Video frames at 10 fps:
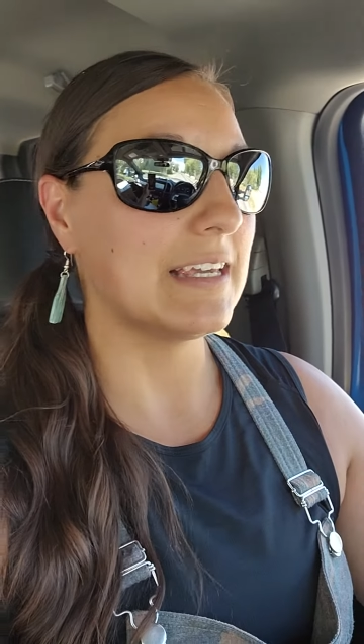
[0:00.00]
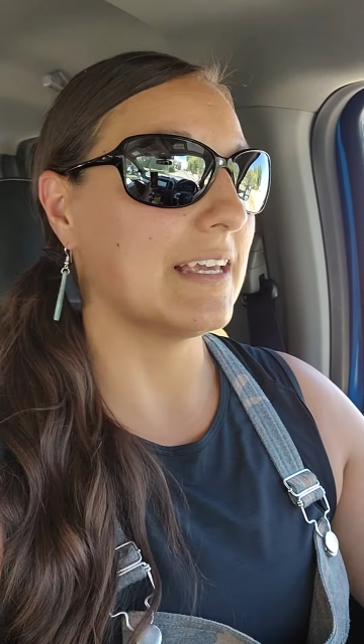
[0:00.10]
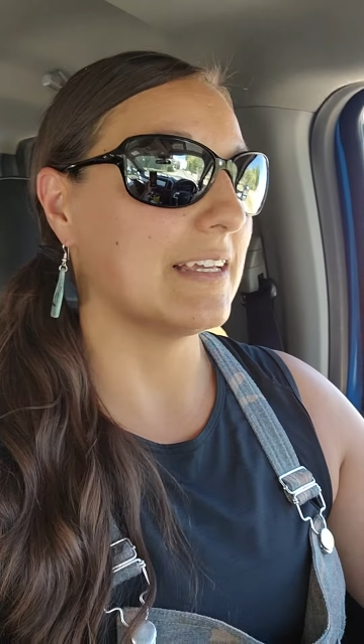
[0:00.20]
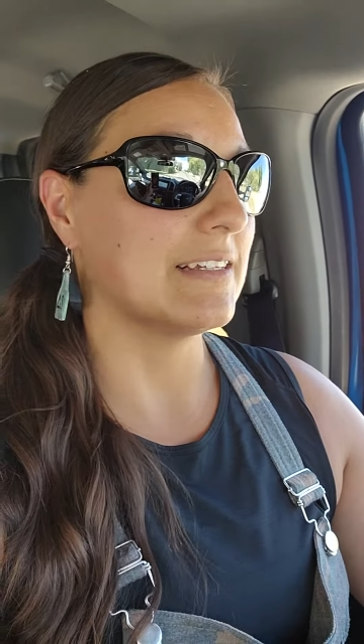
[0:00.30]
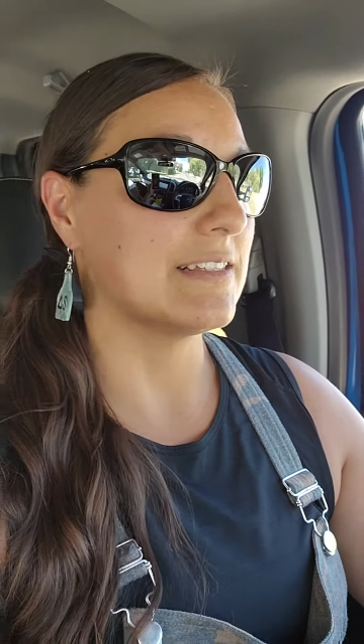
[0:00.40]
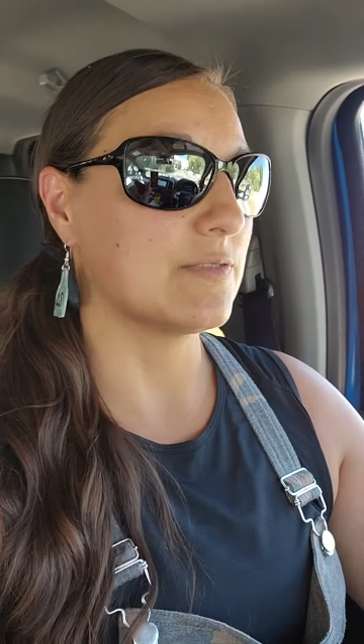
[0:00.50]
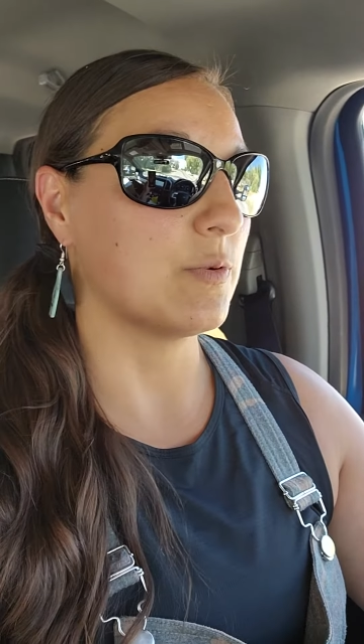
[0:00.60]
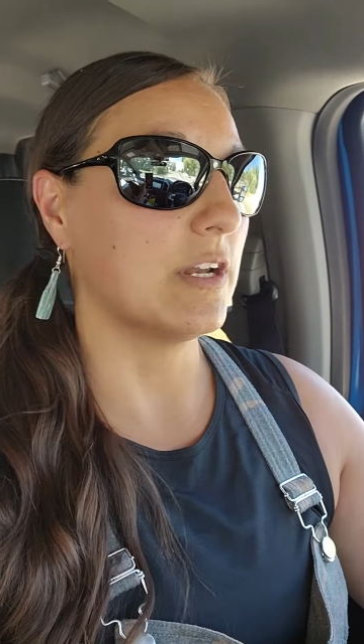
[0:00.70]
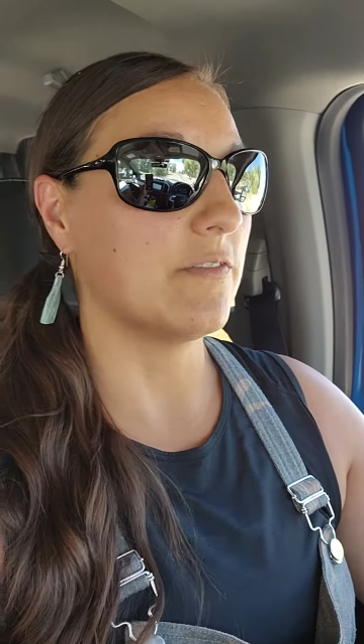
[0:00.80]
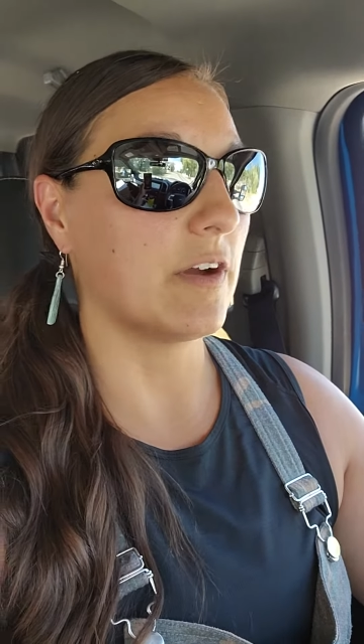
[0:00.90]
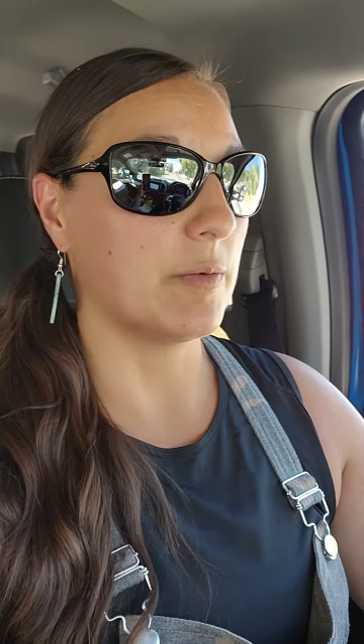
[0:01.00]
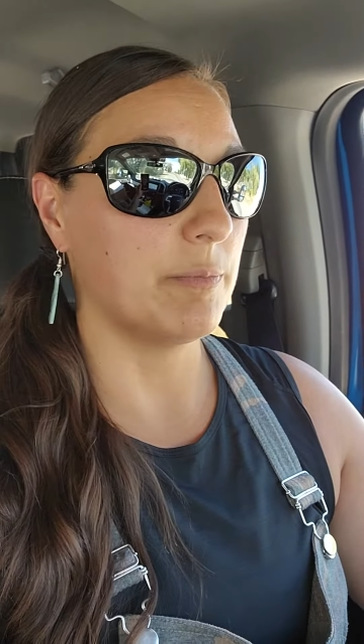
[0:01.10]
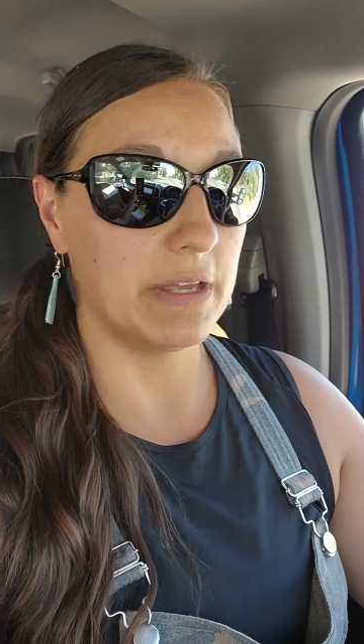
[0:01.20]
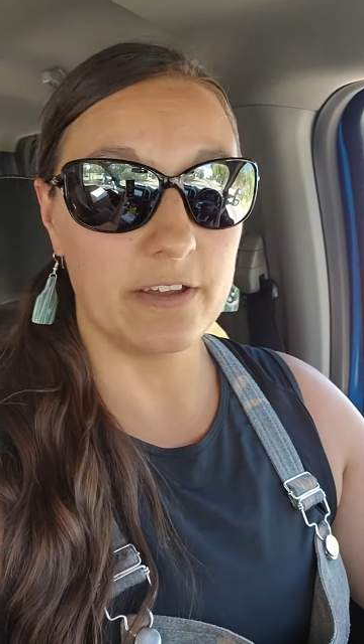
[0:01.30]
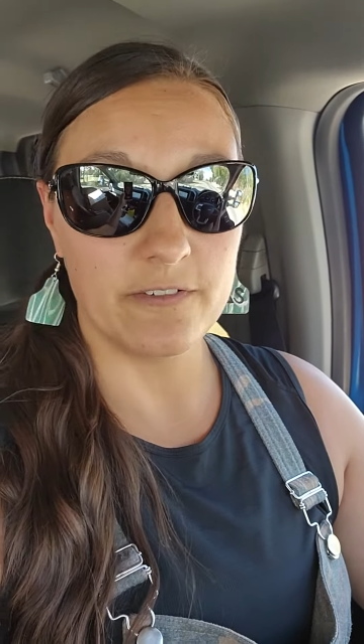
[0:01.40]
is one of our
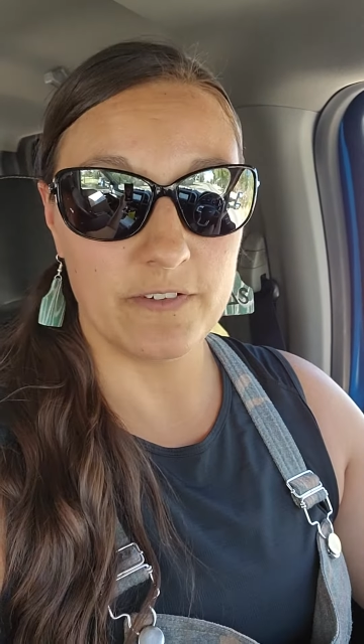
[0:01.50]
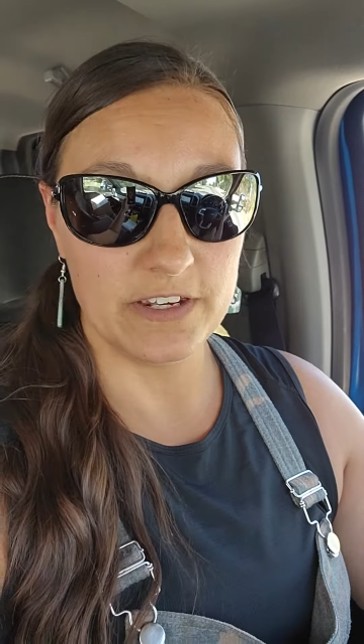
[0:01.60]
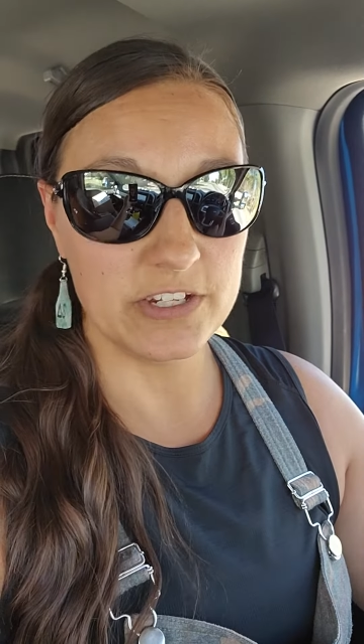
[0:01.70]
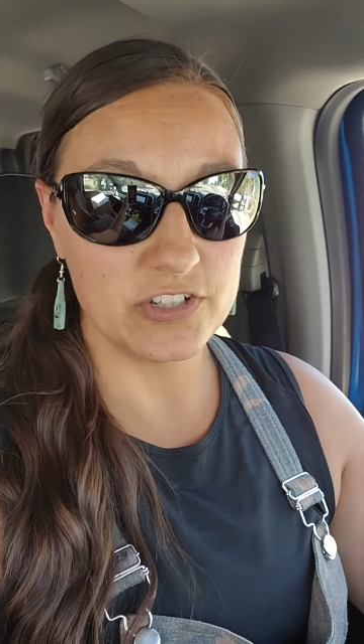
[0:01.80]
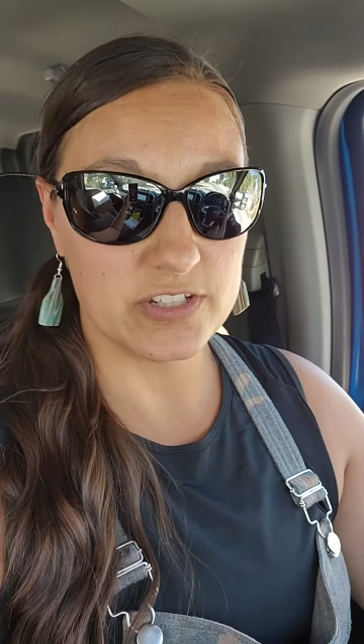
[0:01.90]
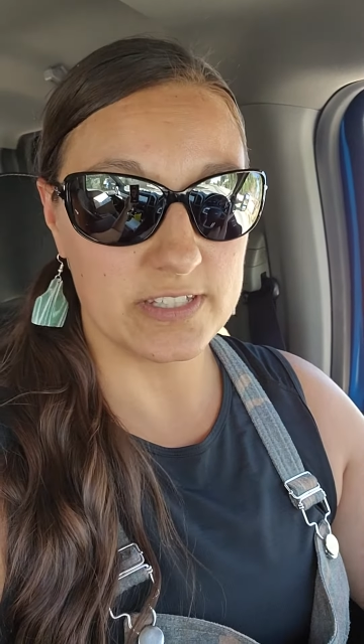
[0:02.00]
big finished